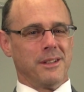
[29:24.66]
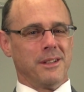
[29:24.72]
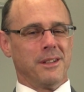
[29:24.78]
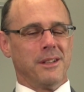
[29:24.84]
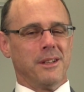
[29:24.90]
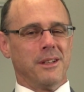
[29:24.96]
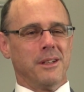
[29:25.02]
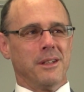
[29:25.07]

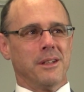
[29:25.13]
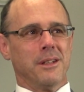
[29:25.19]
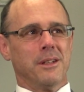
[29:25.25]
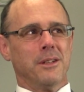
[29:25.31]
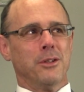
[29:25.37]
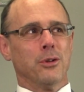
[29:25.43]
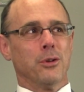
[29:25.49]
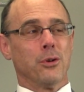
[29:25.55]

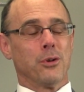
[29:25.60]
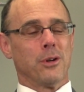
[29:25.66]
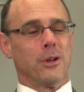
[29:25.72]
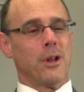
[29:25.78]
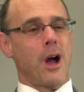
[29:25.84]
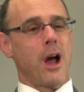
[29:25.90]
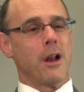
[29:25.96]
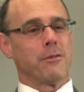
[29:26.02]
And you learn
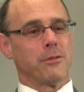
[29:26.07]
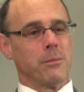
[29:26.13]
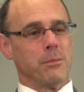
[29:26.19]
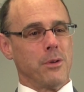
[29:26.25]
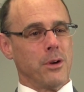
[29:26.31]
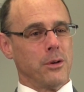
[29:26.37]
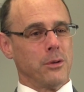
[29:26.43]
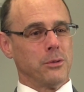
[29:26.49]
a lot
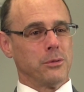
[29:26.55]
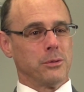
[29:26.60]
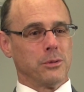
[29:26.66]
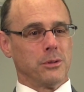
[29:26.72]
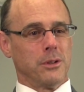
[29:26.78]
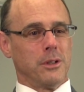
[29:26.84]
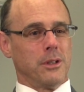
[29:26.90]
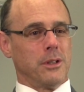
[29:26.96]
from
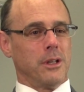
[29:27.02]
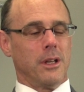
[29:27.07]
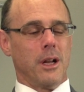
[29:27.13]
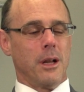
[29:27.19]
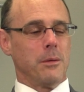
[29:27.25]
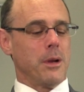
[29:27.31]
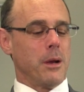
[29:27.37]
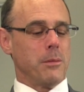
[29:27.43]
those.
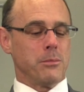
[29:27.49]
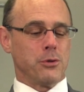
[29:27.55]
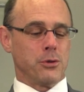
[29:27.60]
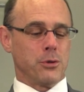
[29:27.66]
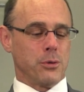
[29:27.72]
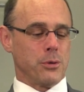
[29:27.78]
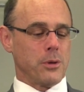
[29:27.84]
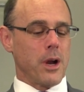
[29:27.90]
And I, am
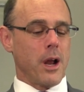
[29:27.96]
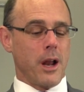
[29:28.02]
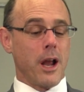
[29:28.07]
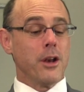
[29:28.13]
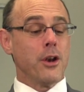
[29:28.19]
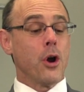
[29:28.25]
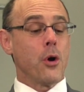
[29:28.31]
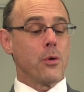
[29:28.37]
sure,
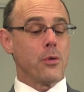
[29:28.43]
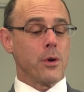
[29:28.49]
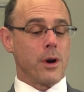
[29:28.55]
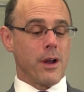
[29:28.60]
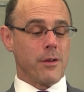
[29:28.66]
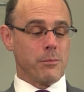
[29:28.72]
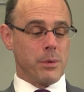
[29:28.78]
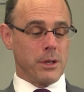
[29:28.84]
I, I, know
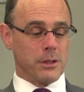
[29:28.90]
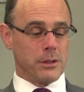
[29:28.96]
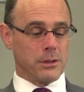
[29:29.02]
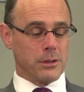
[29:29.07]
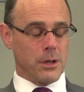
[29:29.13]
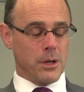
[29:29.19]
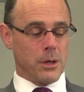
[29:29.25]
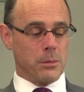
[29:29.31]
there have been
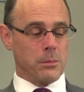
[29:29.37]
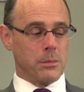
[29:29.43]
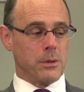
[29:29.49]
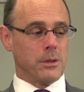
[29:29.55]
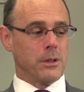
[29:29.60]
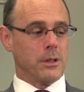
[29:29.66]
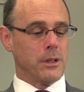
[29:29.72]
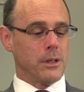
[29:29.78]

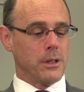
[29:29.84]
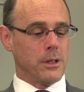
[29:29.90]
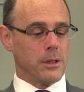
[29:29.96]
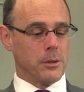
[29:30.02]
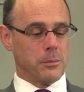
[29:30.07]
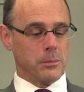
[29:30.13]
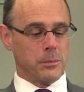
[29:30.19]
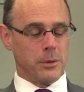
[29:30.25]
some,
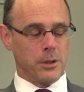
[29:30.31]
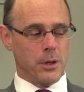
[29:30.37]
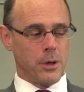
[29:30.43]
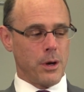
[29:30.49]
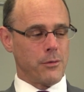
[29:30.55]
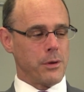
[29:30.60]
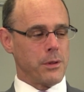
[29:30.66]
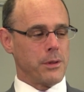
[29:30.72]
um, you
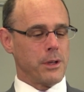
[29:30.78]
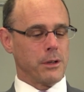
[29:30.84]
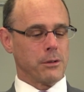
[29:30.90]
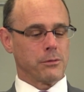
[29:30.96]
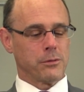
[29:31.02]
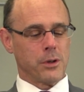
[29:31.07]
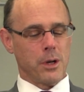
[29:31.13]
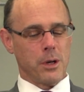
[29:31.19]
know,
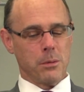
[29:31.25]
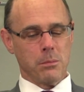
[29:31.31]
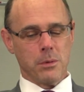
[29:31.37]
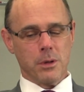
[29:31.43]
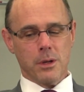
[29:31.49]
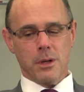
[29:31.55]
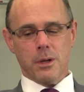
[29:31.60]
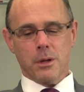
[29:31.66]
everything
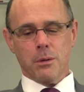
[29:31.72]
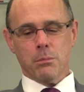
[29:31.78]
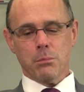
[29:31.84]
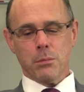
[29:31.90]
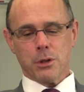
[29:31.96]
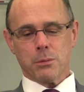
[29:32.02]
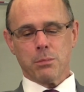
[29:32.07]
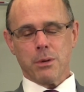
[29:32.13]
from
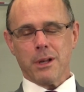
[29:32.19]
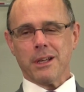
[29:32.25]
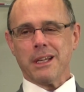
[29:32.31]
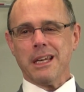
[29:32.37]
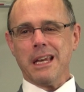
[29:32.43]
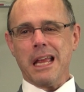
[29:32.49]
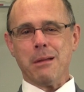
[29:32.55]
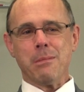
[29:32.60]

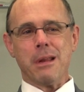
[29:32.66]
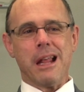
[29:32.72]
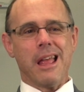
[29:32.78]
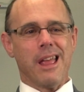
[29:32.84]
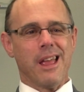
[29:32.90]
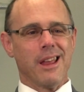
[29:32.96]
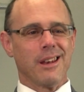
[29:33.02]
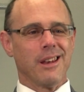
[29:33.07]
misspelling a name in
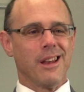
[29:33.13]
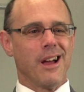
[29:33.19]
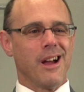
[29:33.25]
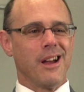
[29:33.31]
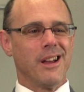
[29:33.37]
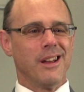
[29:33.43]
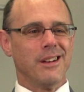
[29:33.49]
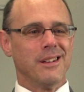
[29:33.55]
a
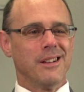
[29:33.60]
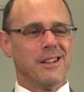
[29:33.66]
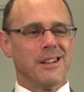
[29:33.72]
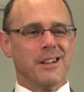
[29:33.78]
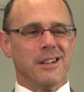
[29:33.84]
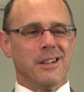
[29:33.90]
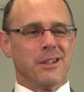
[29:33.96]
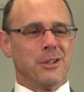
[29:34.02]
headline
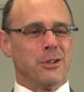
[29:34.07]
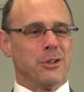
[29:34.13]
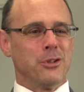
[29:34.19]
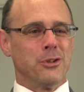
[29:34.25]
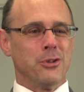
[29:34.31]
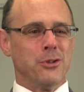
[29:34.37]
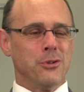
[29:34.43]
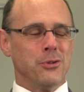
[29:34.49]

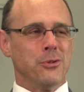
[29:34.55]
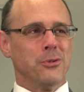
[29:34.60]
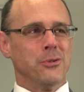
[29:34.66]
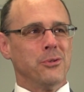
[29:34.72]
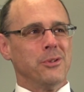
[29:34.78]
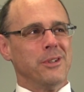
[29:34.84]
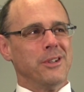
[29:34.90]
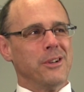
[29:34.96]

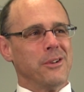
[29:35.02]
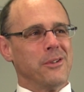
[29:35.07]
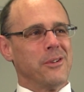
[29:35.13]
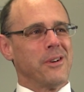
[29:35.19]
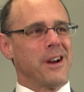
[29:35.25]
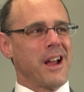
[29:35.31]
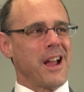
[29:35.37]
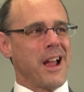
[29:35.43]
to, you
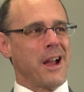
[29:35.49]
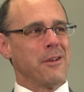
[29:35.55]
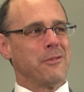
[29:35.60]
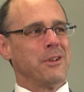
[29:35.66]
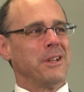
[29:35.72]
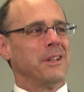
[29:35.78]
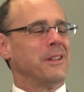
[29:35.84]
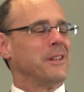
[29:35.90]
know,
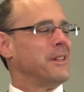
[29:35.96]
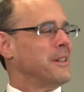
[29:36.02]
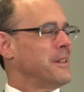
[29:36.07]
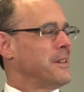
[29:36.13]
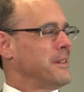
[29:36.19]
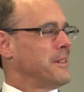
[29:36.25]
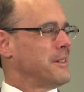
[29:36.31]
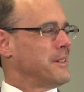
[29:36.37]
having
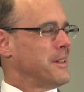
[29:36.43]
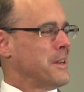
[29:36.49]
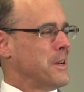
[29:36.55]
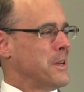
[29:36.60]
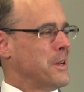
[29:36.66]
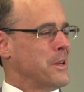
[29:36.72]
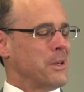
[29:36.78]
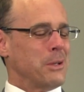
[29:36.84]

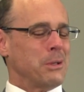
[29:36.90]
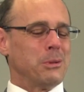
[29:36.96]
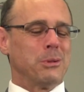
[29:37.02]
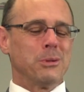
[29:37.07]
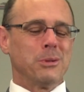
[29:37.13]
uh,